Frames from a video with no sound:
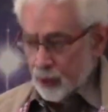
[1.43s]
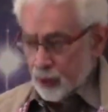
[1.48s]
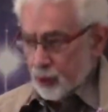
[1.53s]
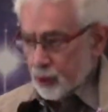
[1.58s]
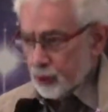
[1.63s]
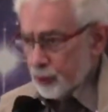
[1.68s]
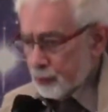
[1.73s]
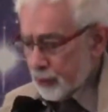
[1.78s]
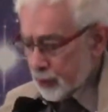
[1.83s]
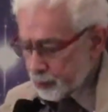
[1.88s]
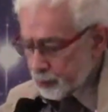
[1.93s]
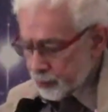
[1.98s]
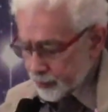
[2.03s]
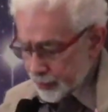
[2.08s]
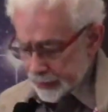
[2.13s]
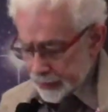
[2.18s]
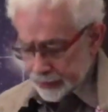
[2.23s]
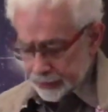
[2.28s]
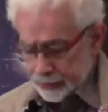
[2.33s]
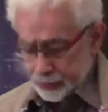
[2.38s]
The Bible
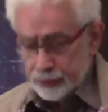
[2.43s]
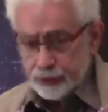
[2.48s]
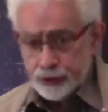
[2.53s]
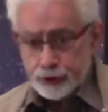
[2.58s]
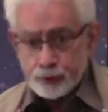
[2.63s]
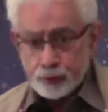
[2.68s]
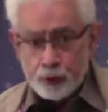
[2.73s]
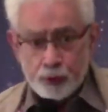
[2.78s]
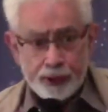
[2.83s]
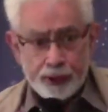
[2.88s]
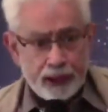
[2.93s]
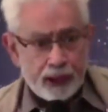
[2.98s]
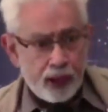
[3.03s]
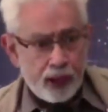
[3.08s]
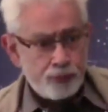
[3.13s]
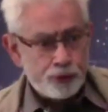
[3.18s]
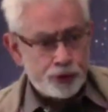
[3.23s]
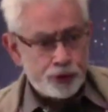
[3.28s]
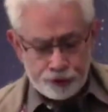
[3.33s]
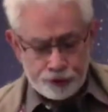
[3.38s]
reading this morning
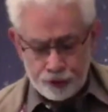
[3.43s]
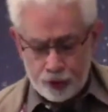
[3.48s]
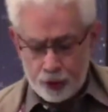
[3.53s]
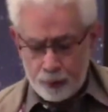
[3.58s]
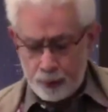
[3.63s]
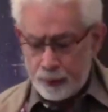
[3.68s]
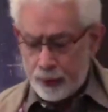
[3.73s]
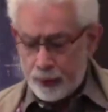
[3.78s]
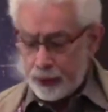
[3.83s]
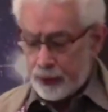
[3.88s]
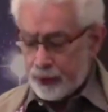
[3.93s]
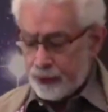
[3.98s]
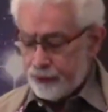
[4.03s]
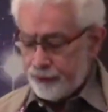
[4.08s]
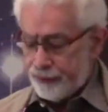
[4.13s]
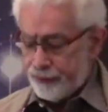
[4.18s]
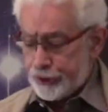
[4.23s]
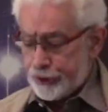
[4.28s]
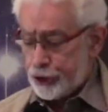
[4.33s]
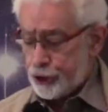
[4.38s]
comes from
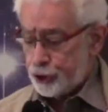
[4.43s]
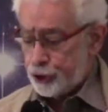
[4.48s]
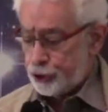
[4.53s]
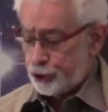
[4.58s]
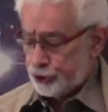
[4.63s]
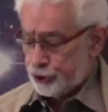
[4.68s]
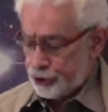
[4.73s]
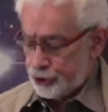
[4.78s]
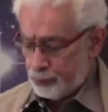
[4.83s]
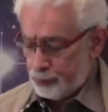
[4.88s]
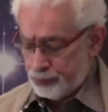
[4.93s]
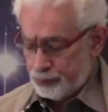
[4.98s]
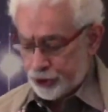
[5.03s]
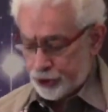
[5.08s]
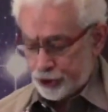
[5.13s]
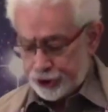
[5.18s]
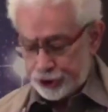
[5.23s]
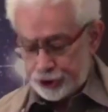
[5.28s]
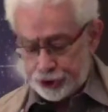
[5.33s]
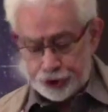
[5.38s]
Leviticus chapter
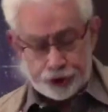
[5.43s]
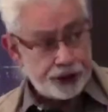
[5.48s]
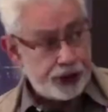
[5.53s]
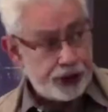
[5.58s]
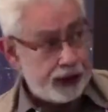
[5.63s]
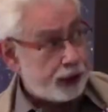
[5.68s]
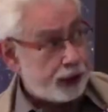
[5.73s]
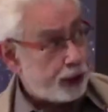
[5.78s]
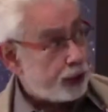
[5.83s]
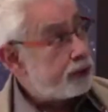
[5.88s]
16.